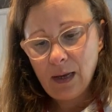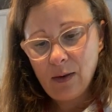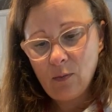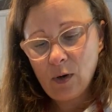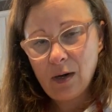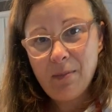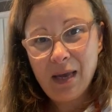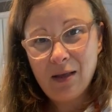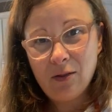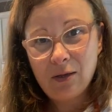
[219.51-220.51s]
and we're going to
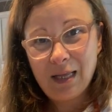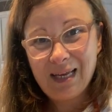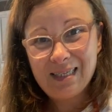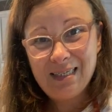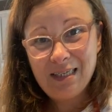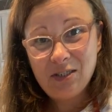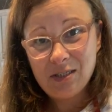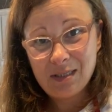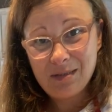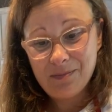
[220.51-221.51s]
make it look like
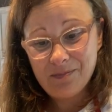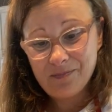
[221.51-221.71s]
stitches.